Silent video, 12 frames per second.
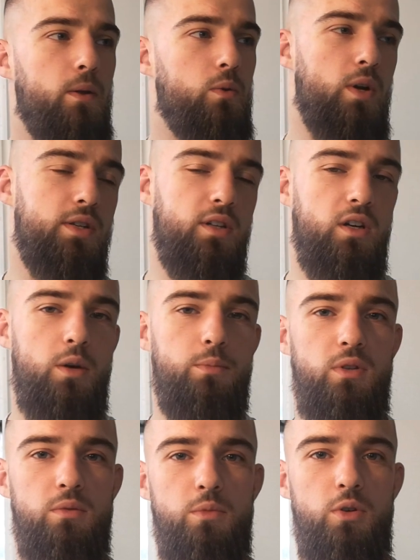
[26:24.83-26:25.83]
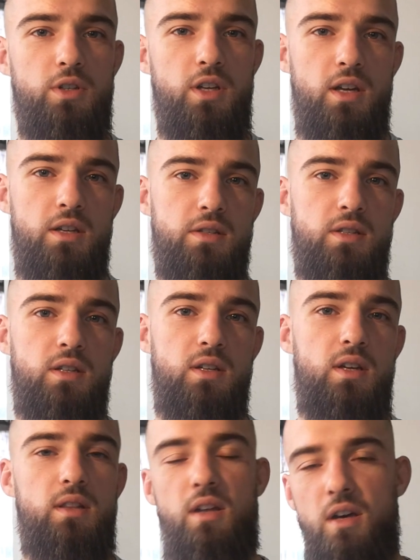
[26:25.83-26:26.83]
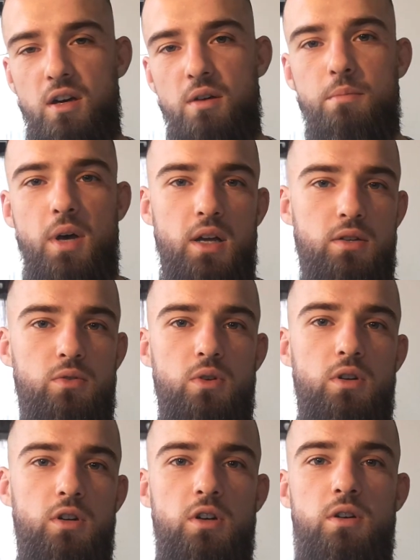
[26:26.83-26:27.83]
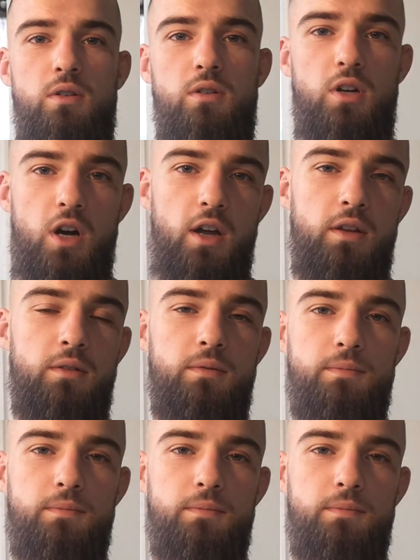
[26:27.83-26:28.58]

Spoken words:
Rest a couple of more days, then come back stronger. All right.